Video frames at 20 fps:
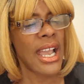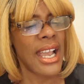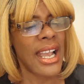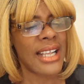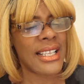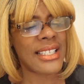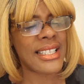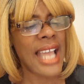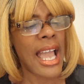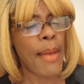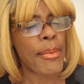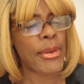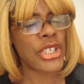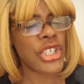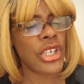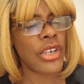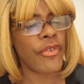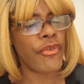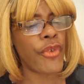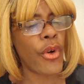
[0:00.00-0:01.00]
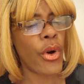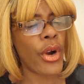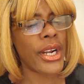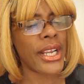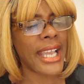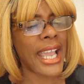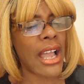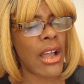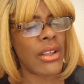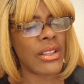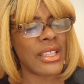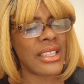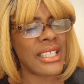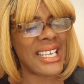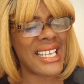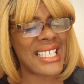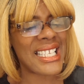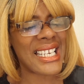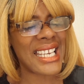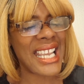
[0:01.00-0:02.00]
Establishing a foreign account
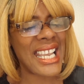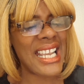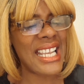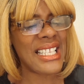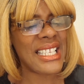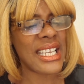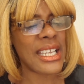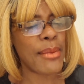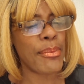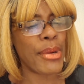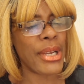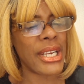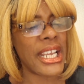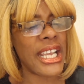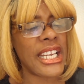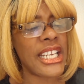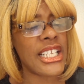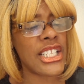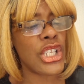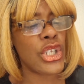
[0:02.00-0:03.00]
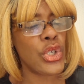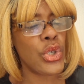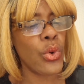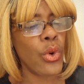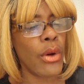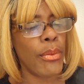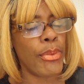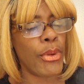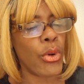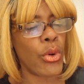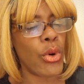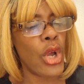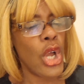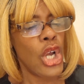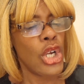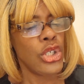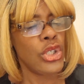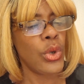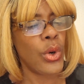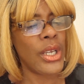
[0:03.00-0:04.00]
isn't easy, but it is doable.
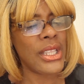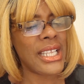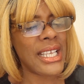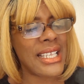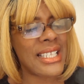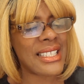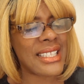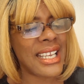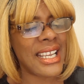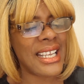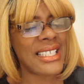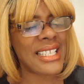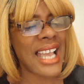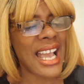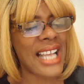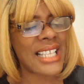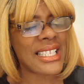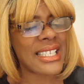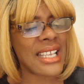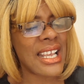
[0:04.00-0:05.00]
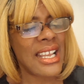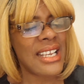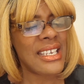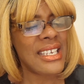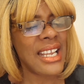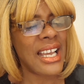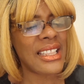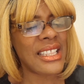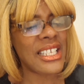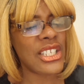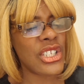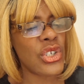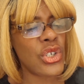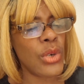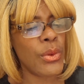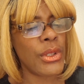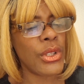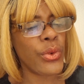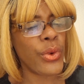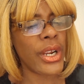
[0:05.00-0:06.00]
Doing these things has nothing to do
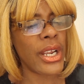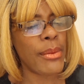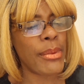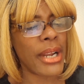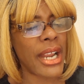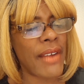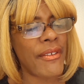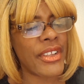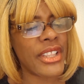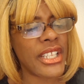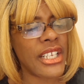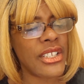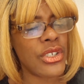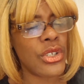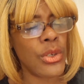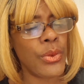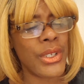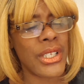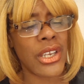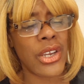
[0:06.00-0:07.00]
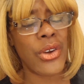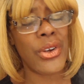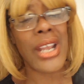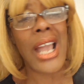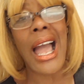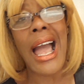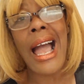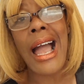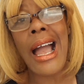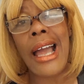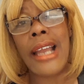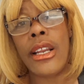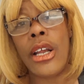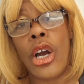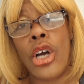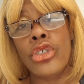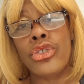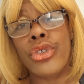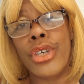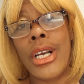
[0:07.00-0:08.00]
with greed, but everything to do with security. I
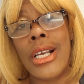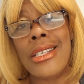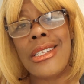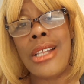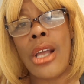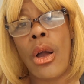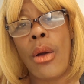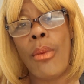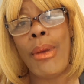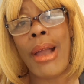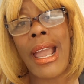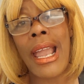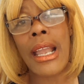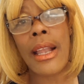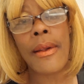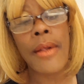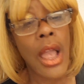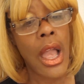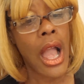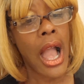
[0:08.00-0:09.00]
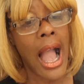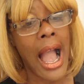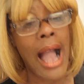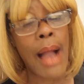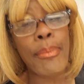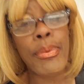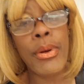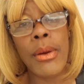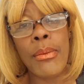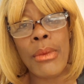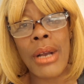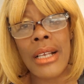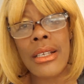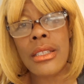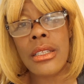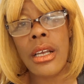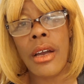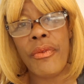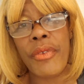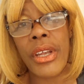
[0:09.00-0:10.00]
don't trust no bank. I put my
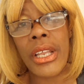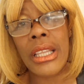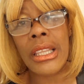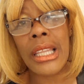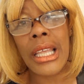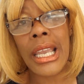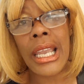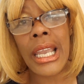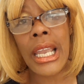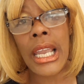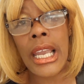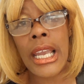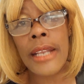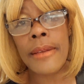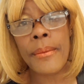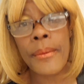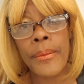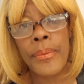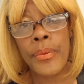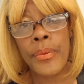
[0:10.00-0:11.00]
stuff in land,